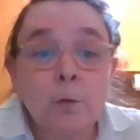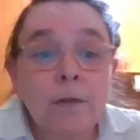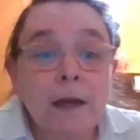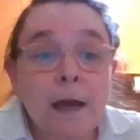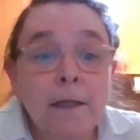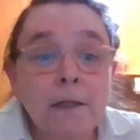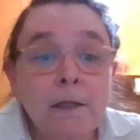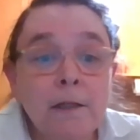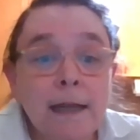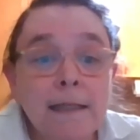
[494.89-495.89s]
with
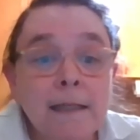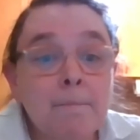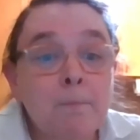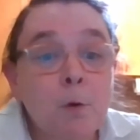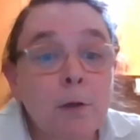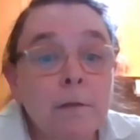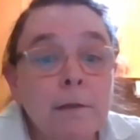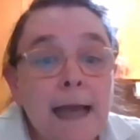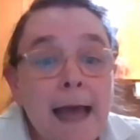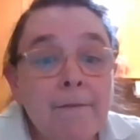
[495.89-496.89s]
onions and some boiled
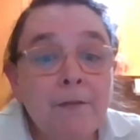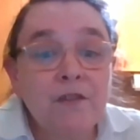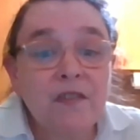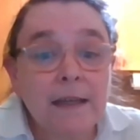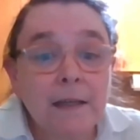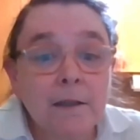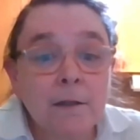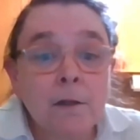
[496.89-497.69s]
calves feet,